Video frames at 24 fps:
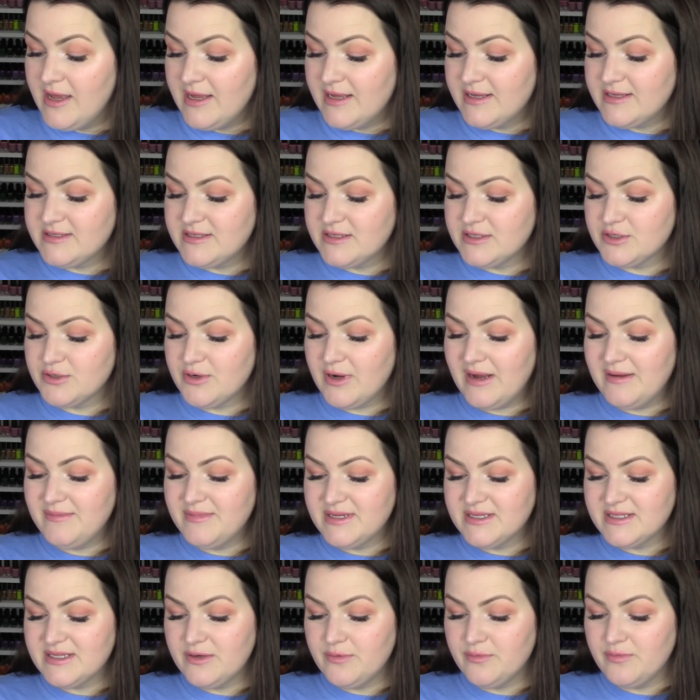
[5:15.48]
It's described
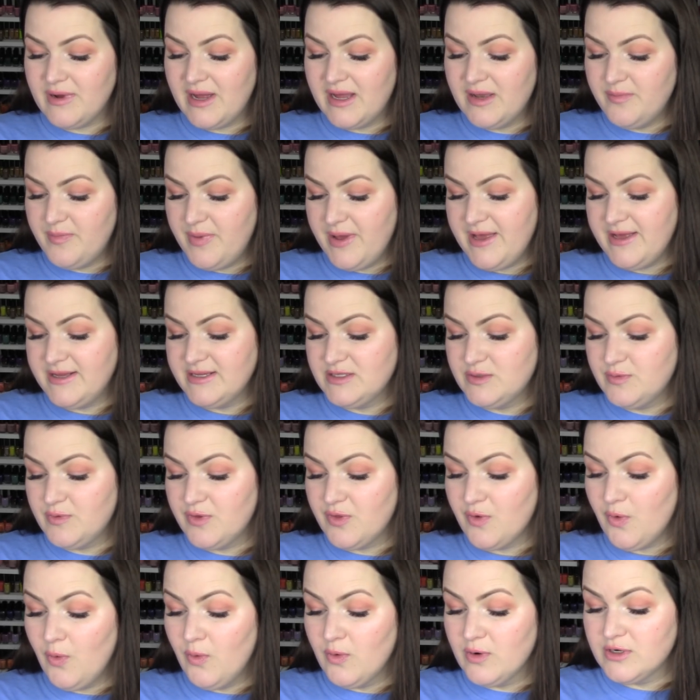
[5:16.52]
as a red base
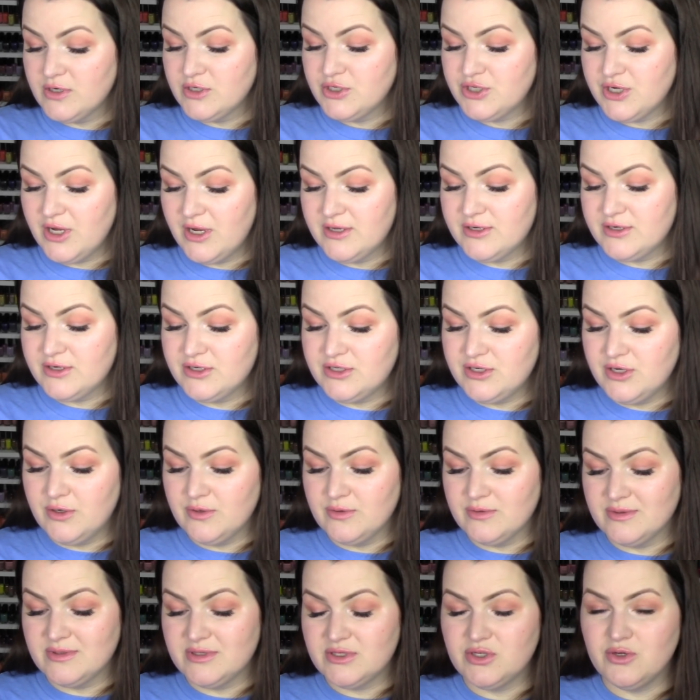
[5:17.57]
with orange
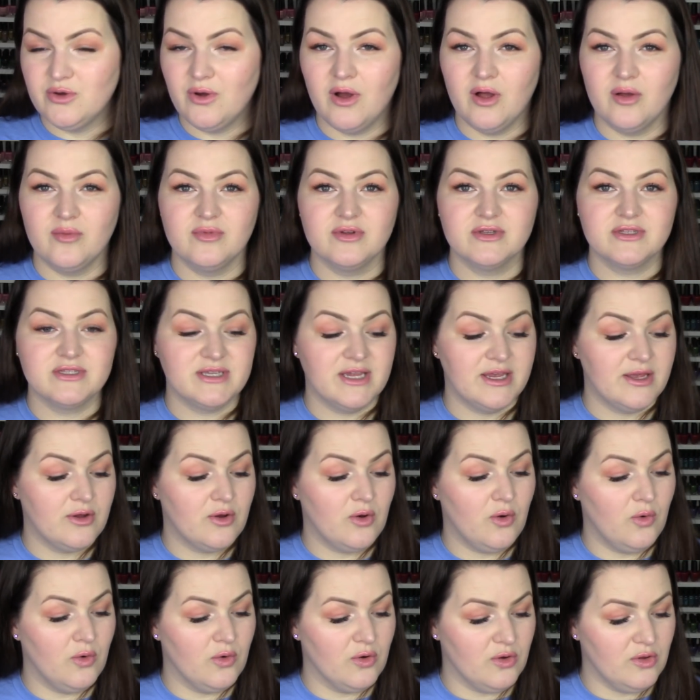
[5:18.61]
undertones to almost a
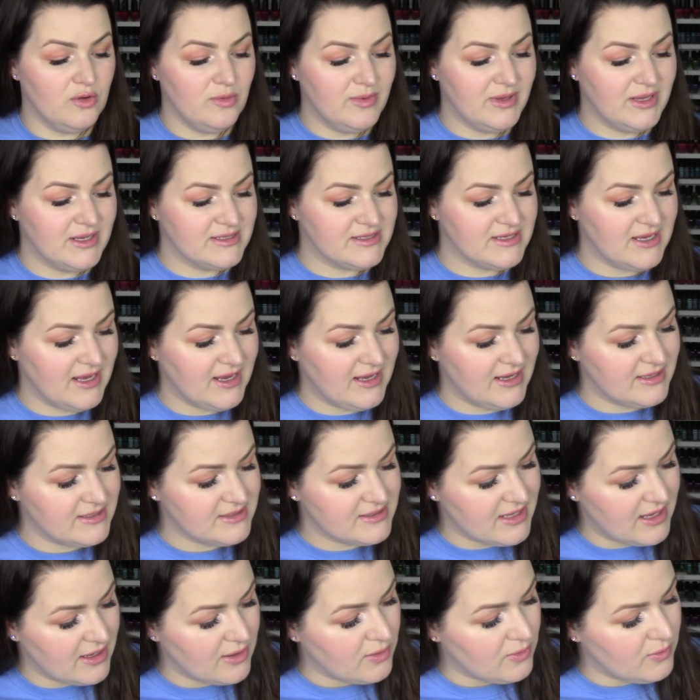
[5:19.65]
coral because it has
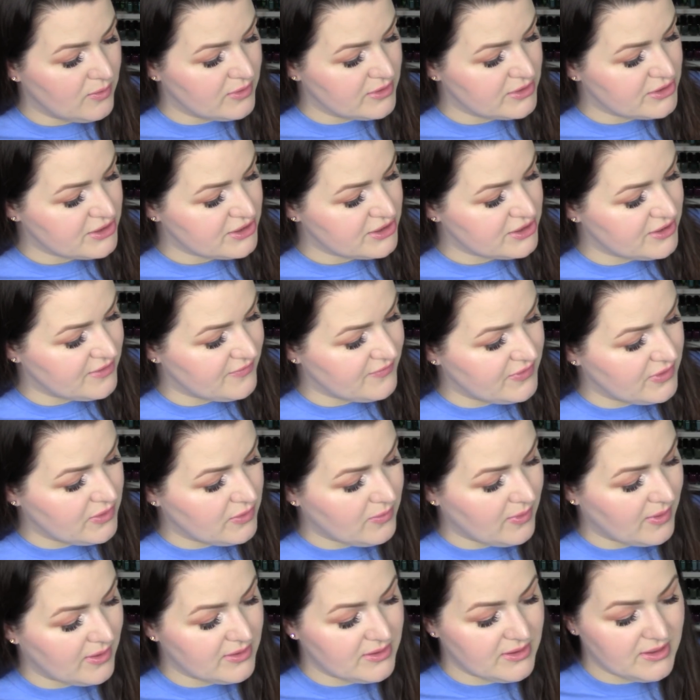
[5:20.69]
that gorgeous shifty
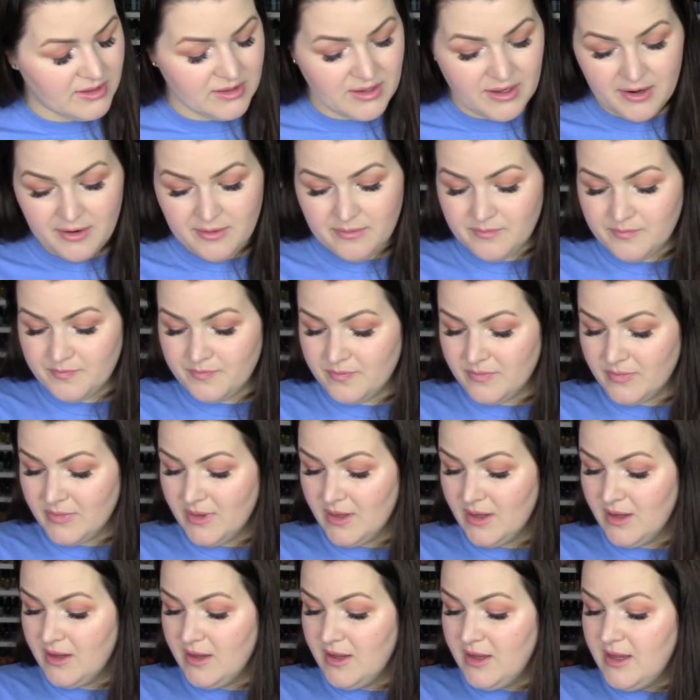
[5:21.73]
quality there.
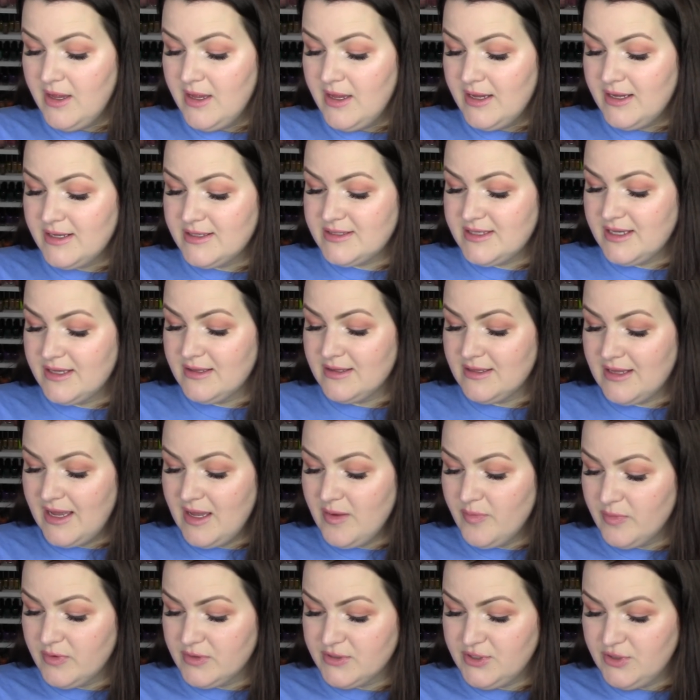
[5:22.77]
It's a
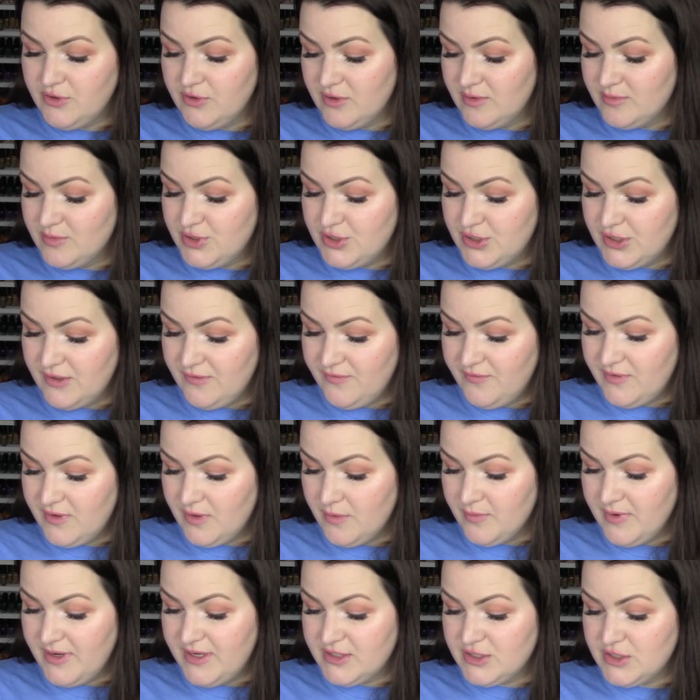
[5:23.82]
light multichrome shift
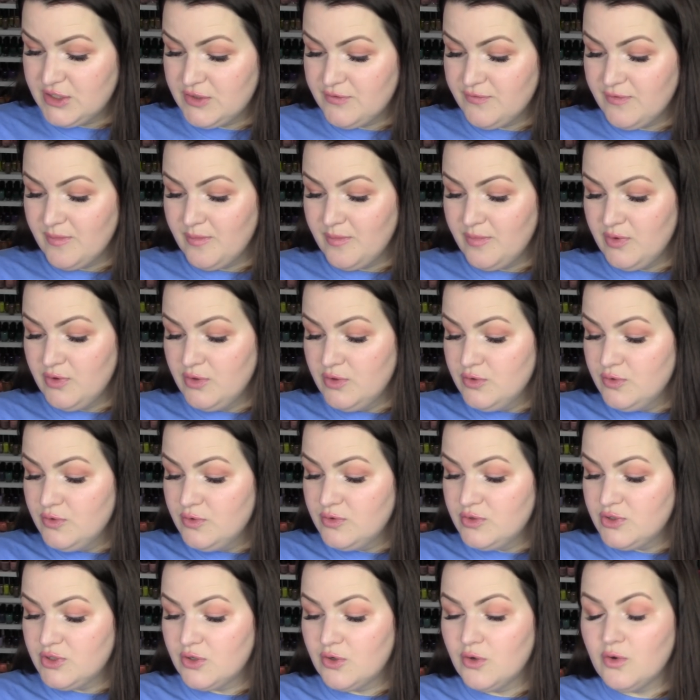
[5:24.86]
that ranges from
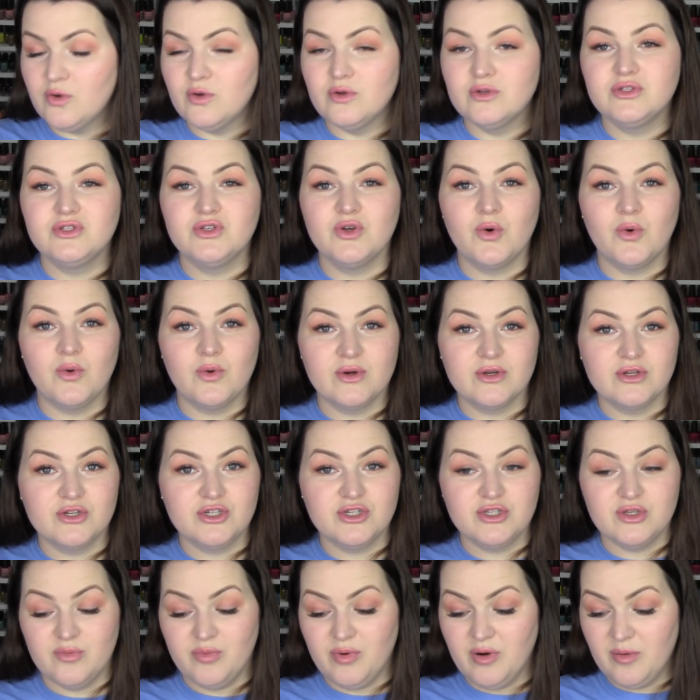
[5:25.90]
blue to gold to orange
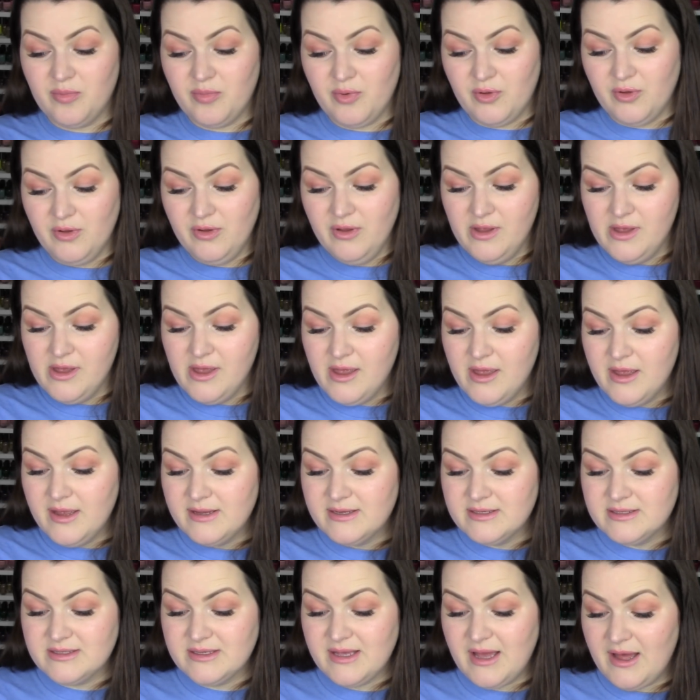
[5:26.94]
to purple.
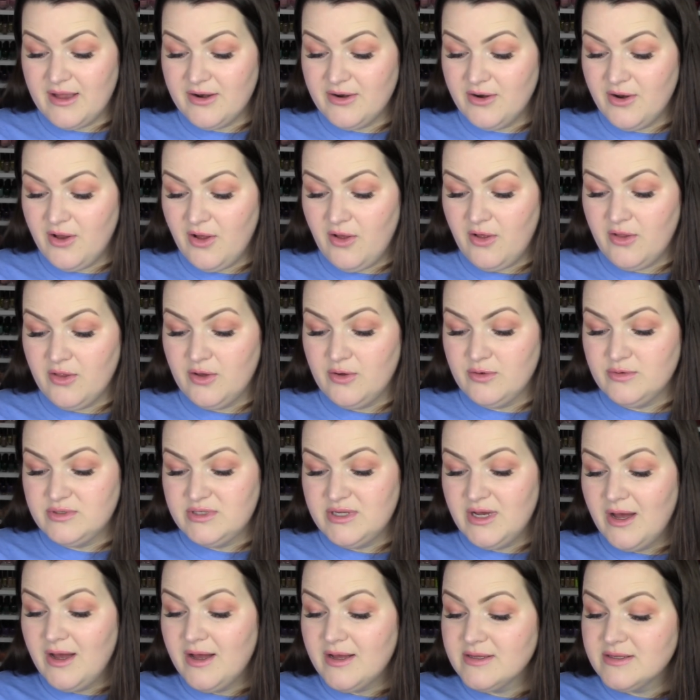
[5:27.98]
Scattered hollow,
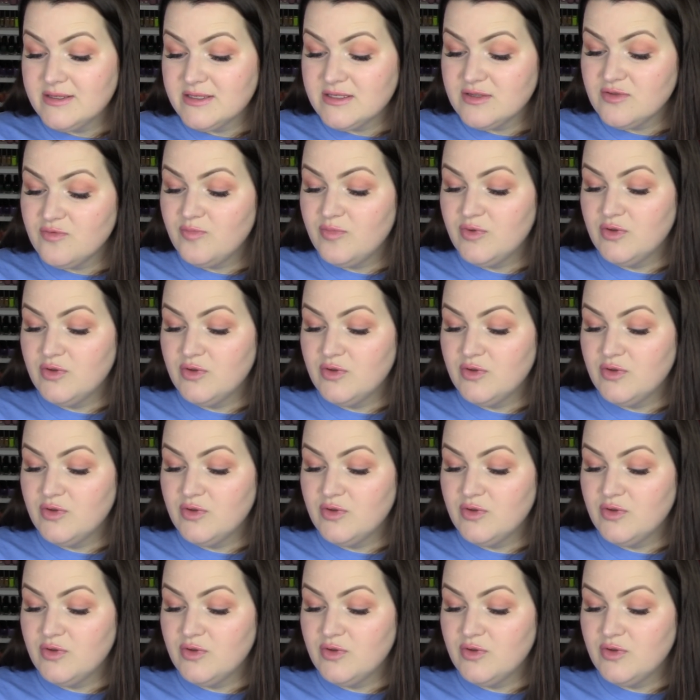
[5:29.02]
tons of